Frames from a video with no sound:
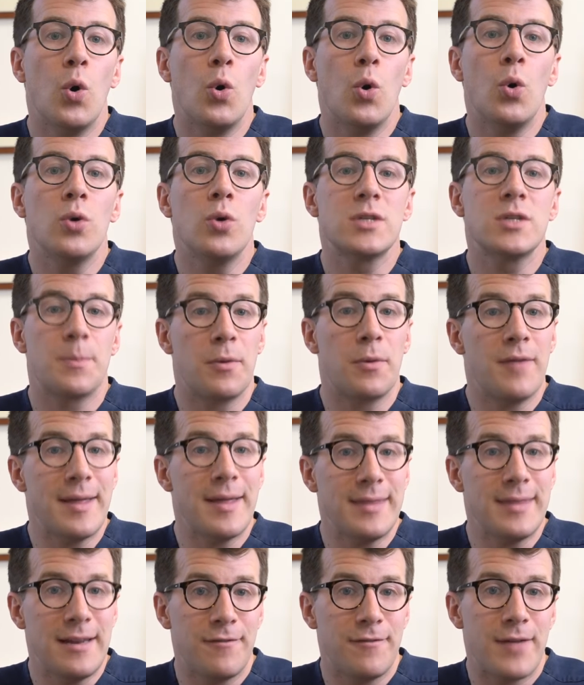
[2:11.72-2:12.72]
or to
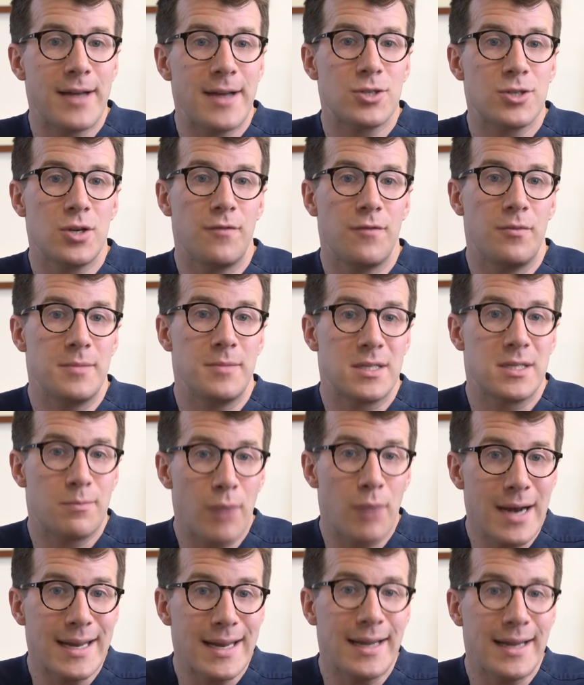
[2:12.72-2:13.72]
prevent the infection from
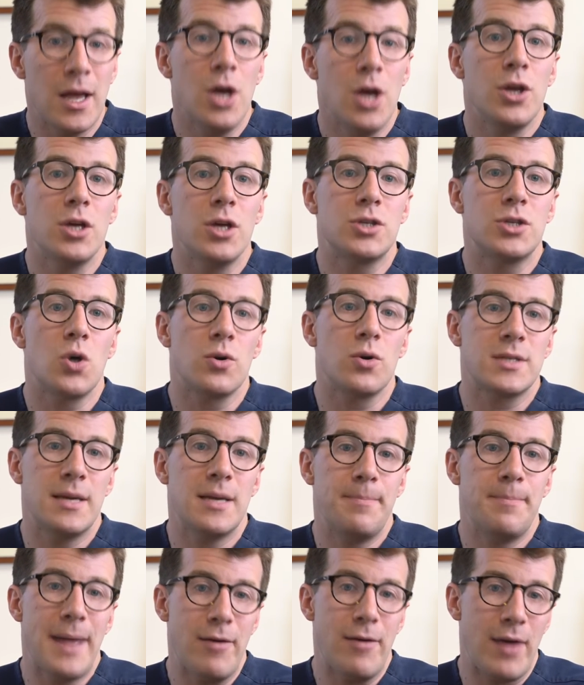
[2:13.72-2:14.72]
spreading, your doctor
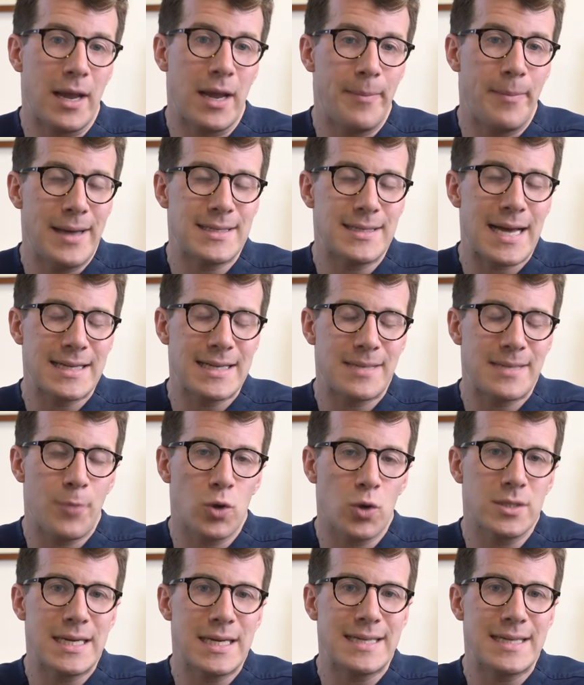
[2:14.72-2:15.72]
may recommend
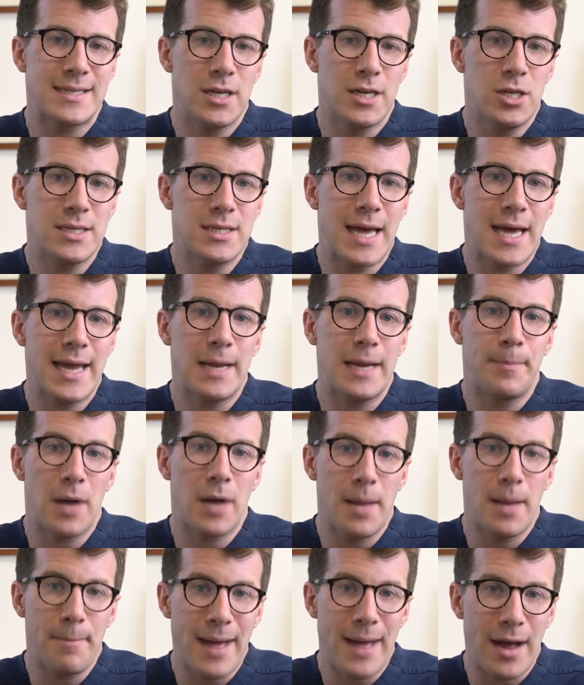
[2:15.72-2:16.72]
antibiotics that you take
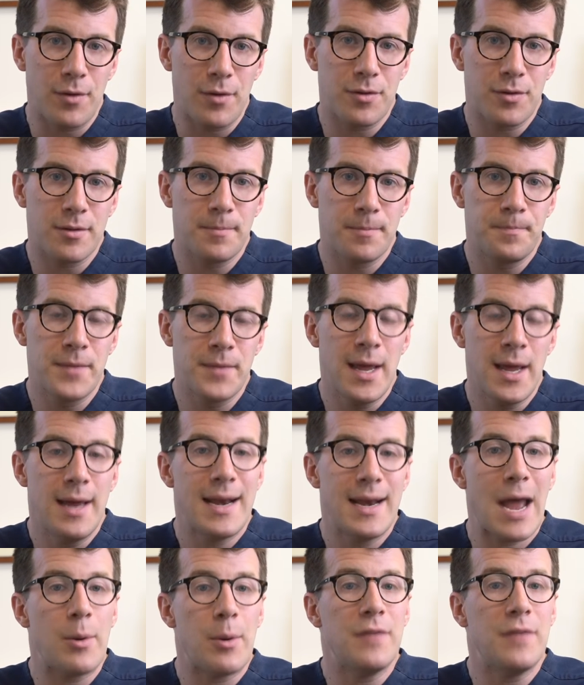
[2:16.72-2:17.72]
by mouth.
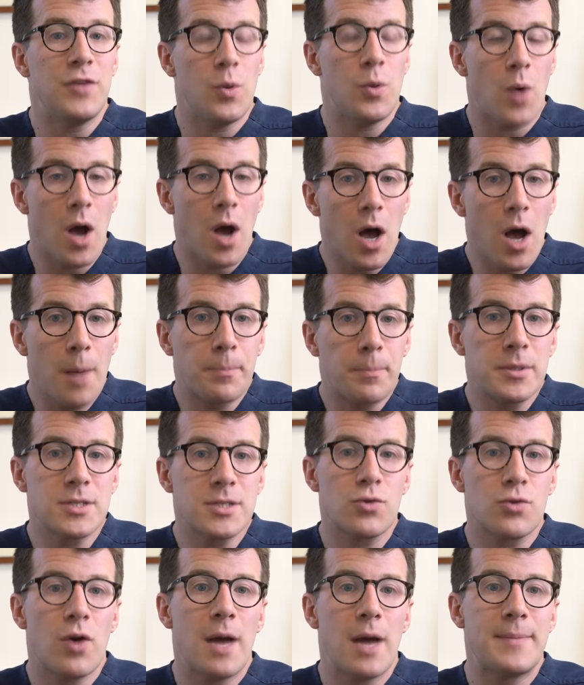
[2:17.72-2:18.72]
Now, if you are
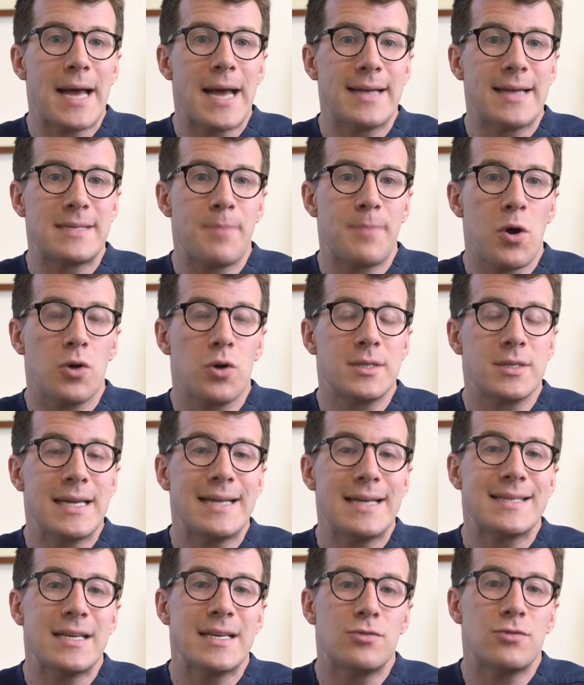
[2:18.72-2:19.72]
prescribed
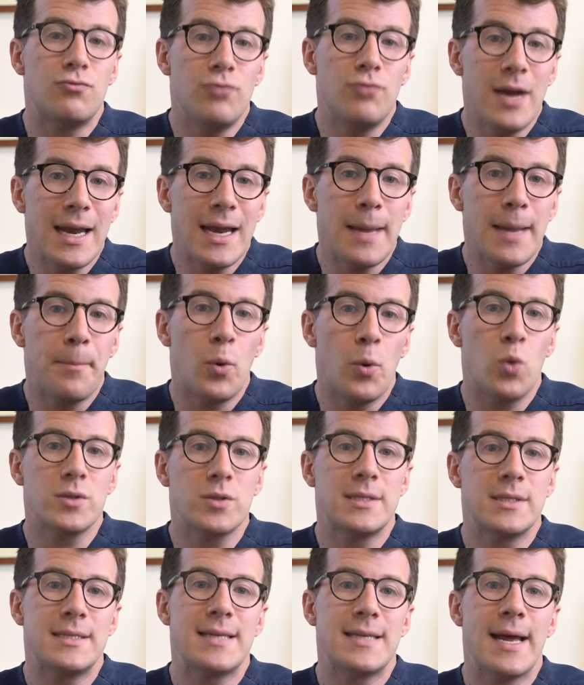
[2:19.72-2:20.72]
antibiotics, it's really
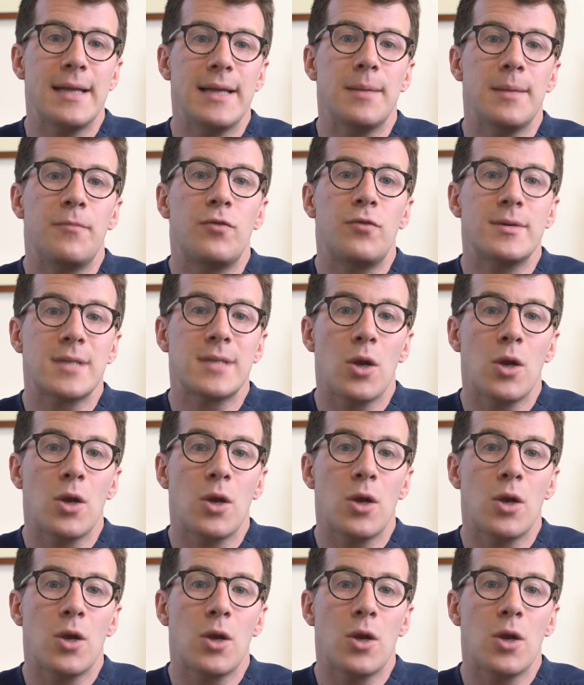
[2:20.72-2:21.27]
important to take them for as